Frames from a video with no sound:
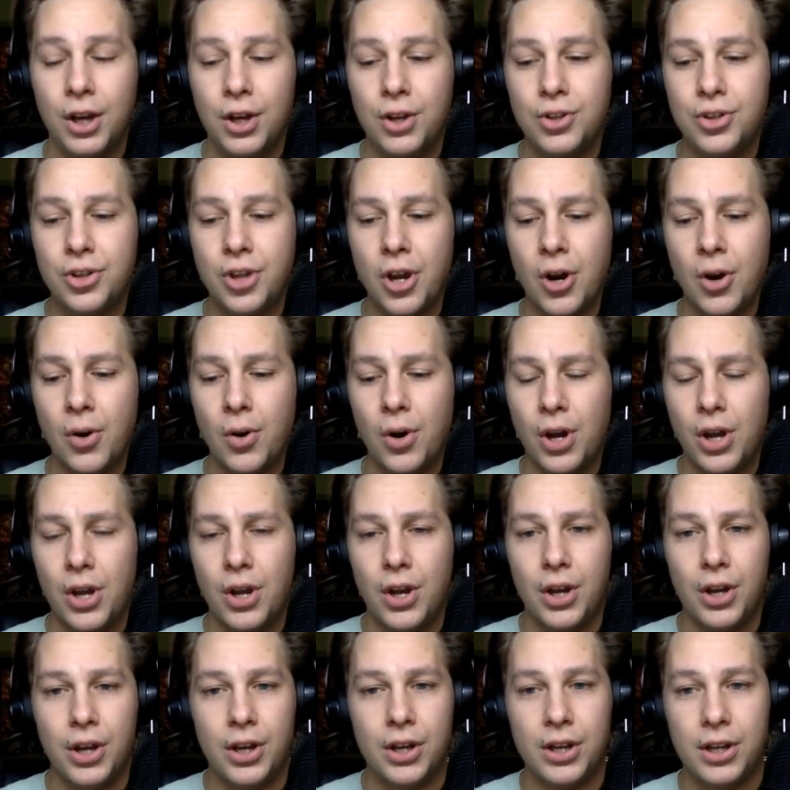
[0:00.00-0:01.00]
So
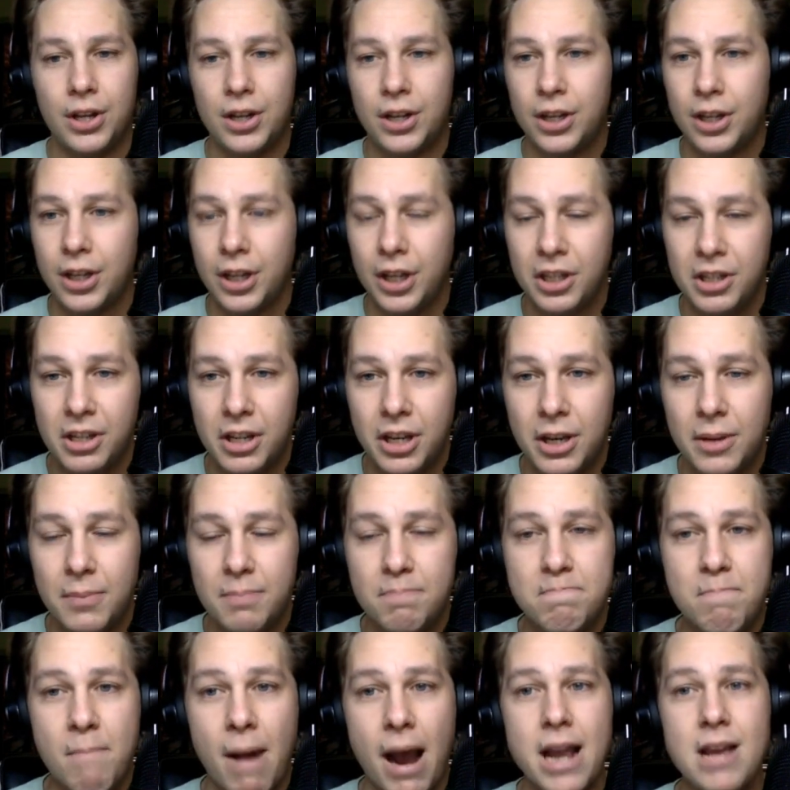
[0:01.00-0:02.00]
it
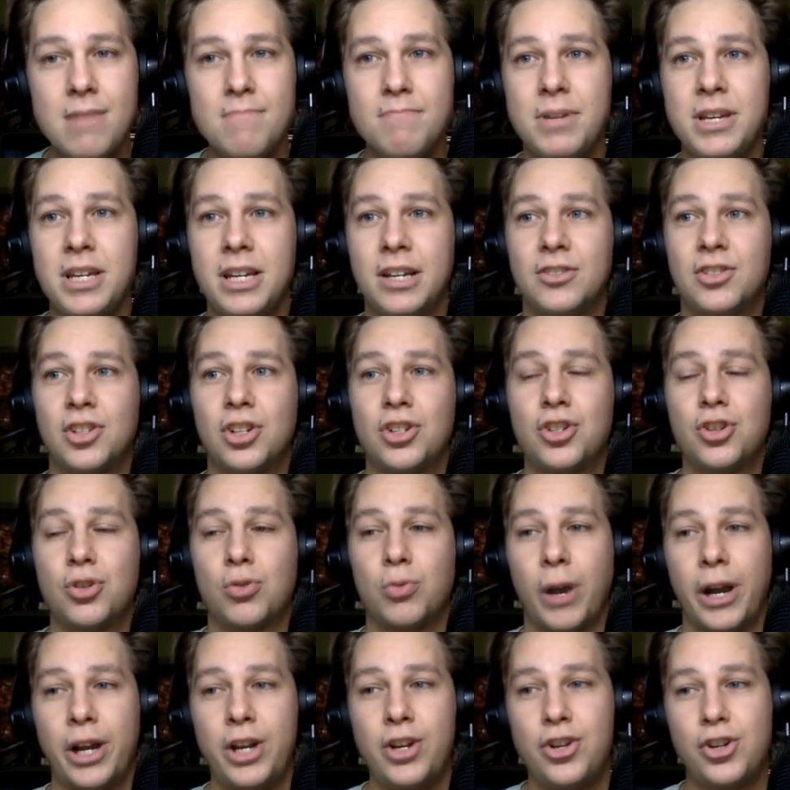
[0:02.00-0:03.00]
might be a
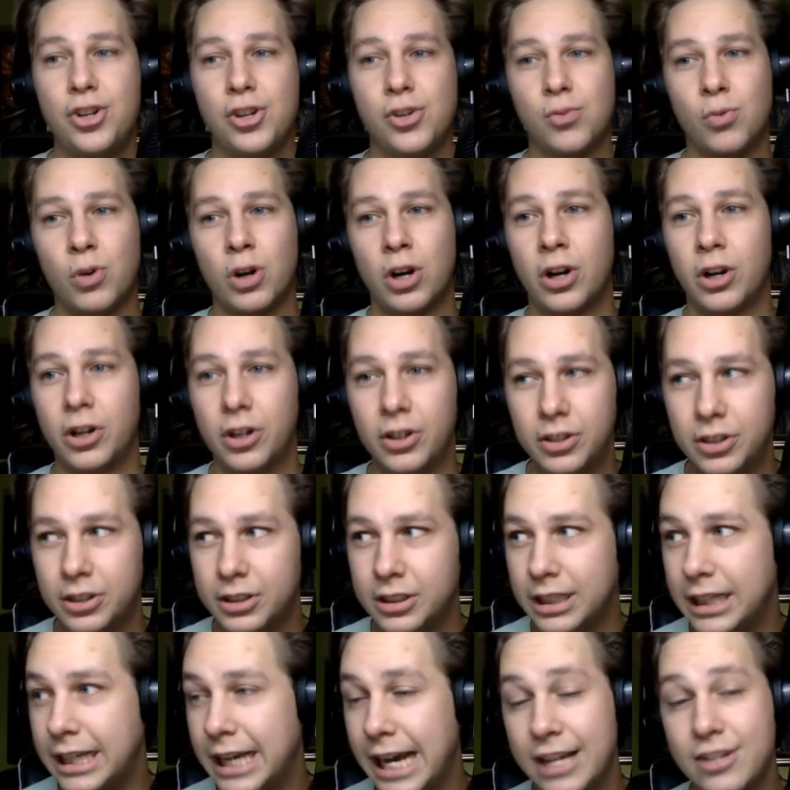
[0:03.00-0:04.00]
situation where
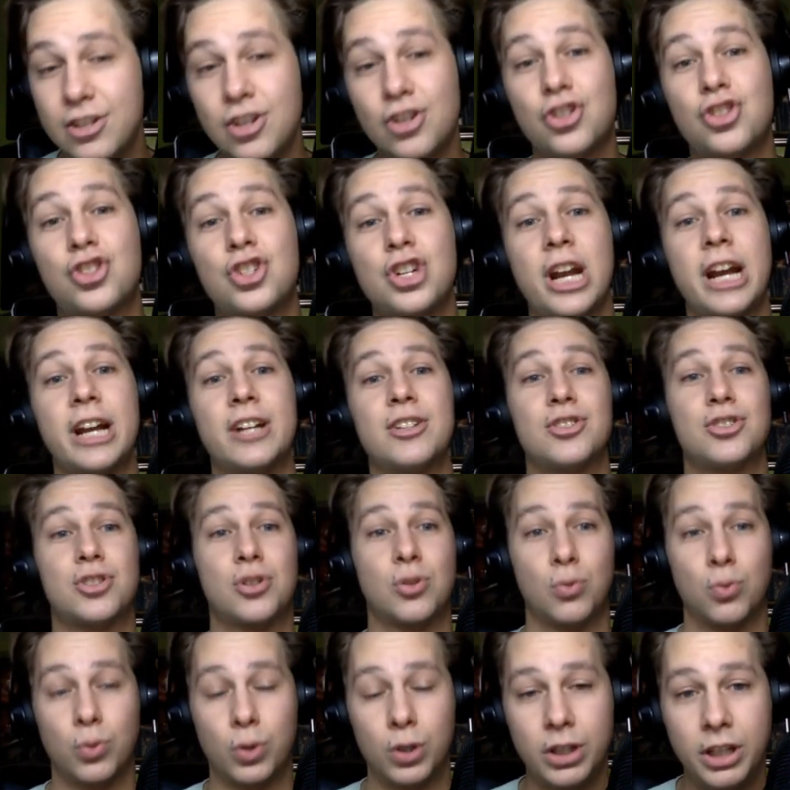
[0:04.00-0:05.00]
he has a chance
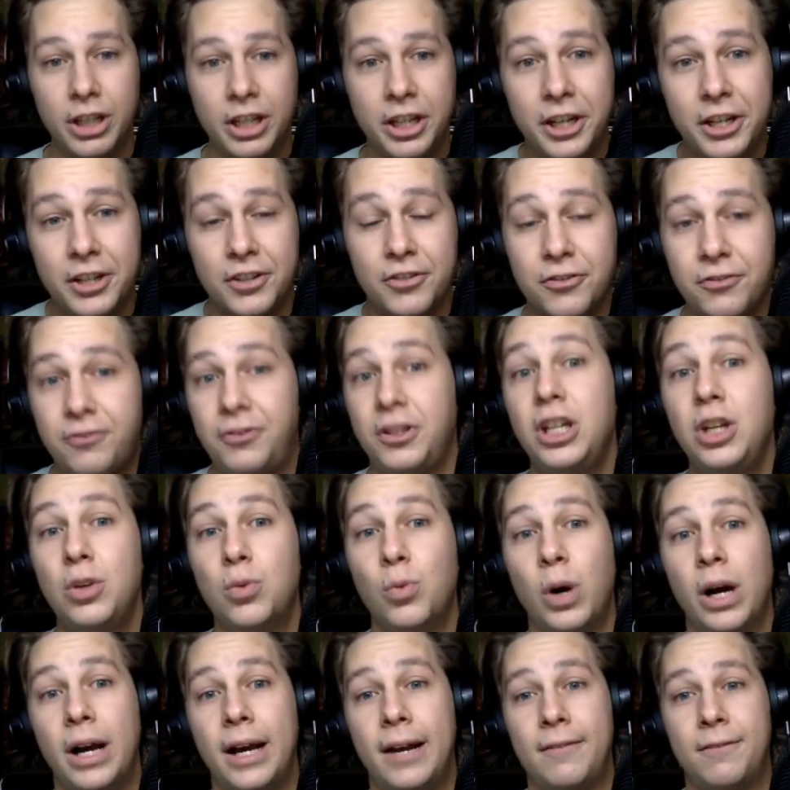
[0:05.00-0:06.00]
to really get his feet
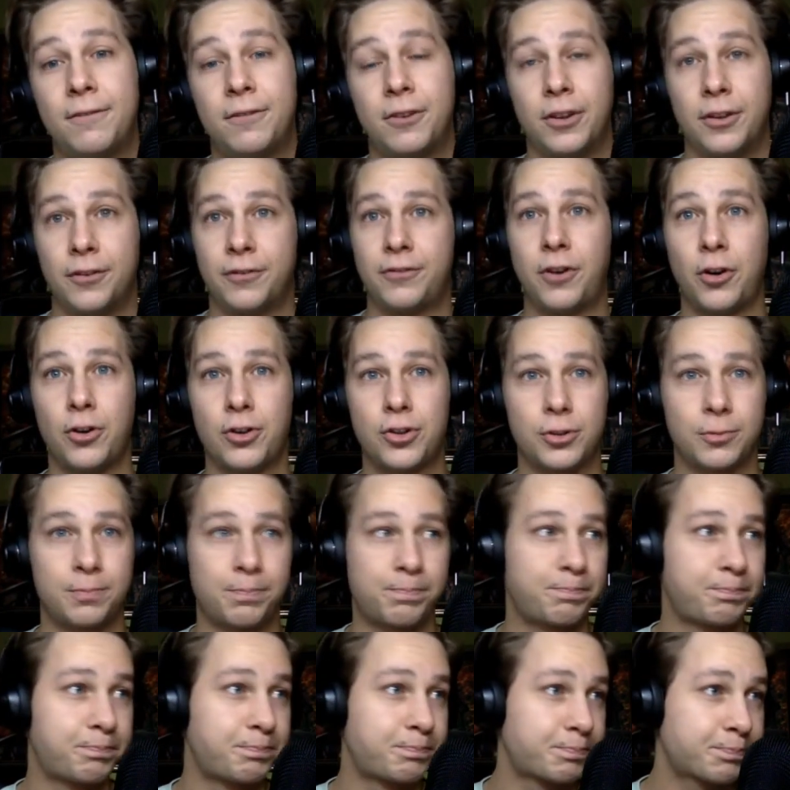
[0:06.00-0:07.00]
wet for the first,
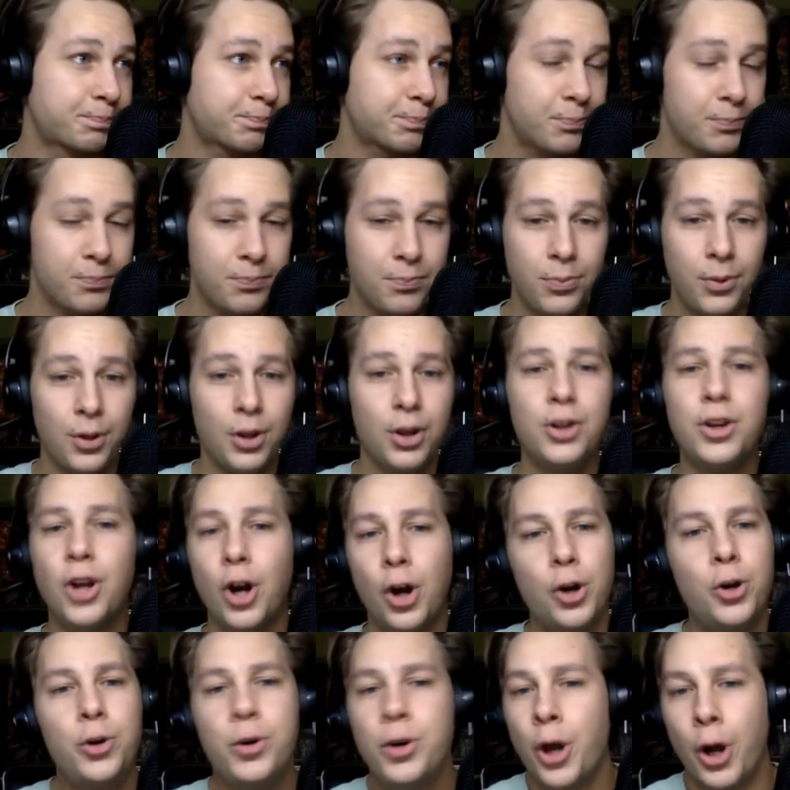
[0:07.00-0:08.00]

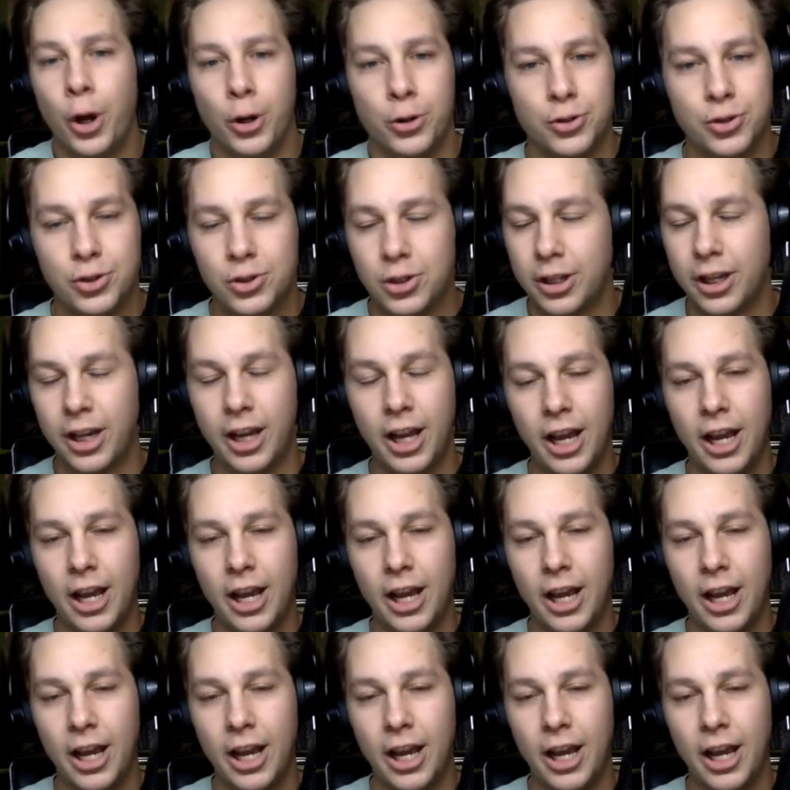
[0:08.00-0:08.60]
who knows?